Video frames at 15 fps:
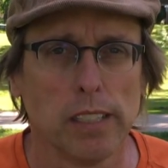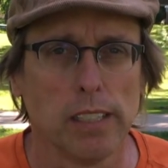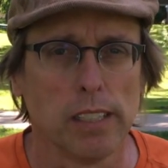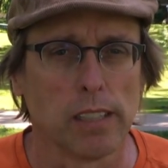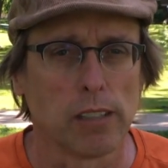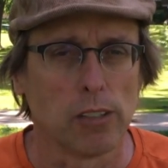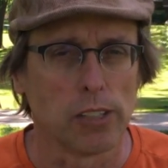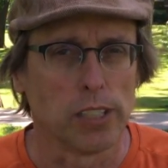and
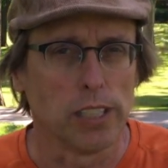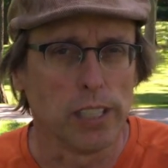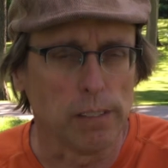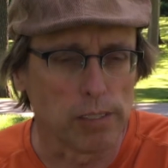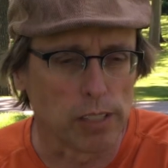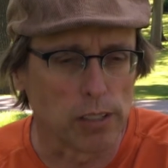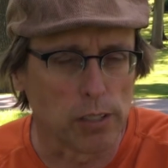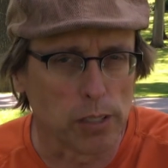of course he
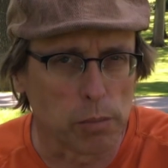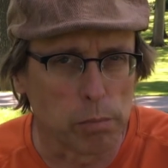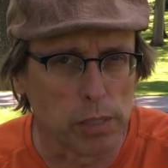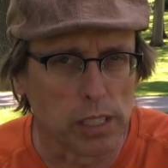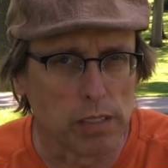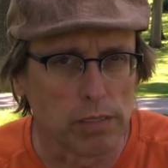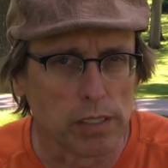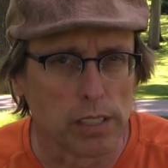leaves a little
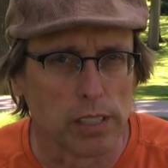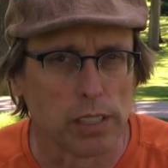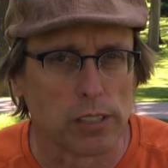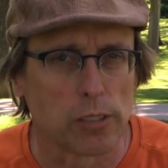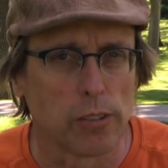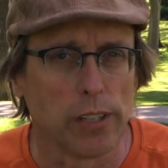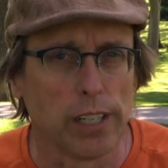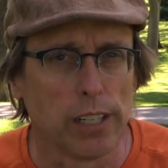bit of a
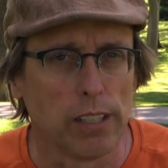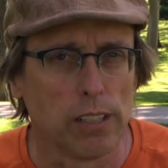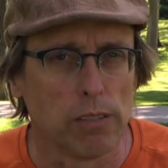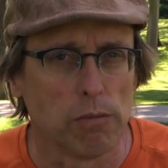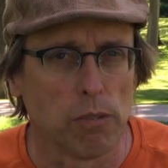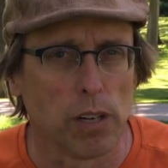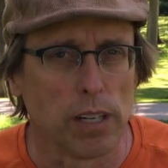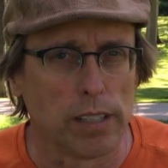trail
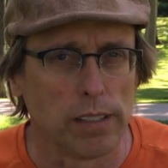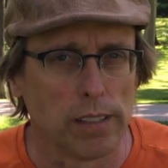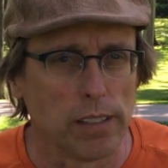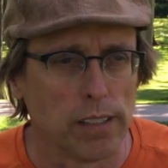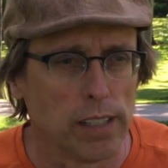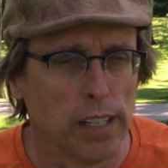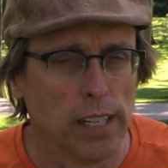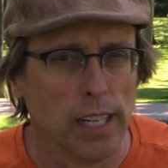of
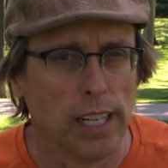water,